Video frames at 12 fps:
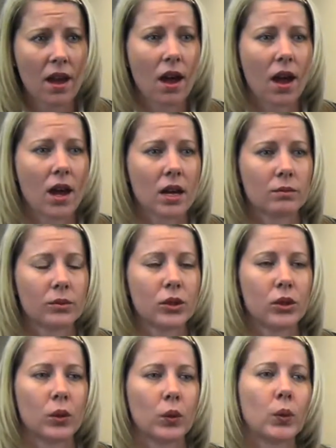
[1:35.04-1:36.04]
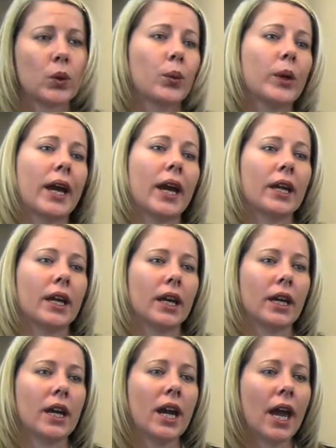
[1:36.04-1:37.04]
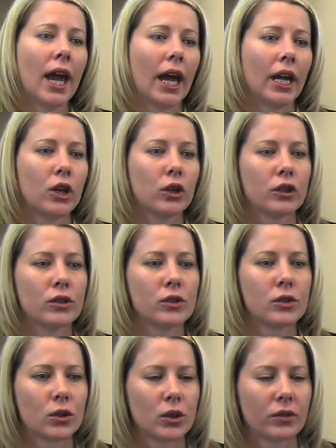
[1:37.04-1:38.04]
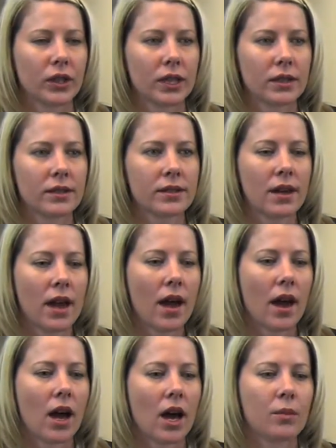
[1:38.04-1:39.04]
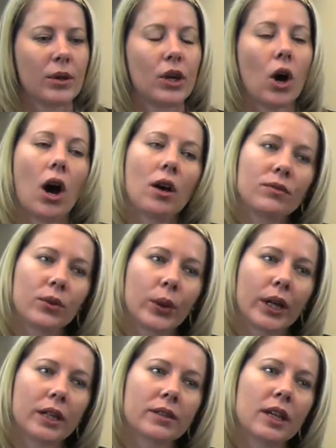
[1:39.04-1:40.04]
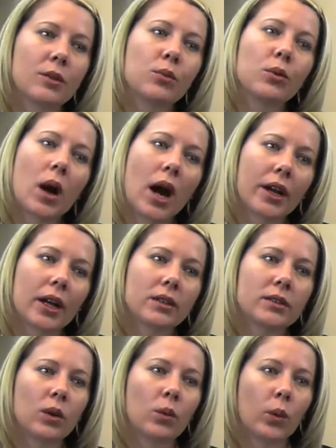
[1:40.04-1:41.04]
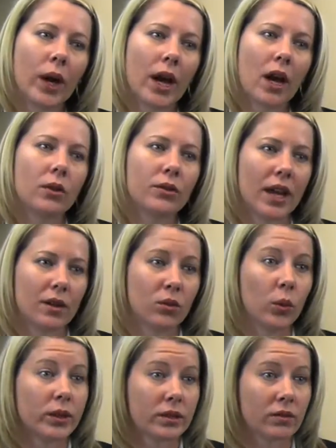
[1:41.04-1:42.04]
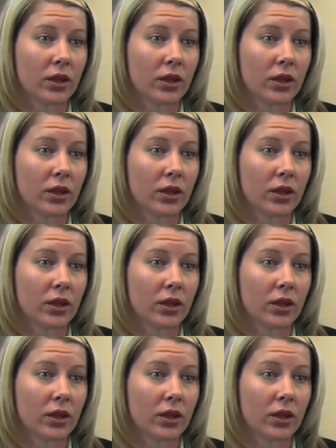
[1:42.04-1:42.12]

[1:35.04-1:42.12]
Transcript: um, to creating a good service um, and offerings and products around that voice of the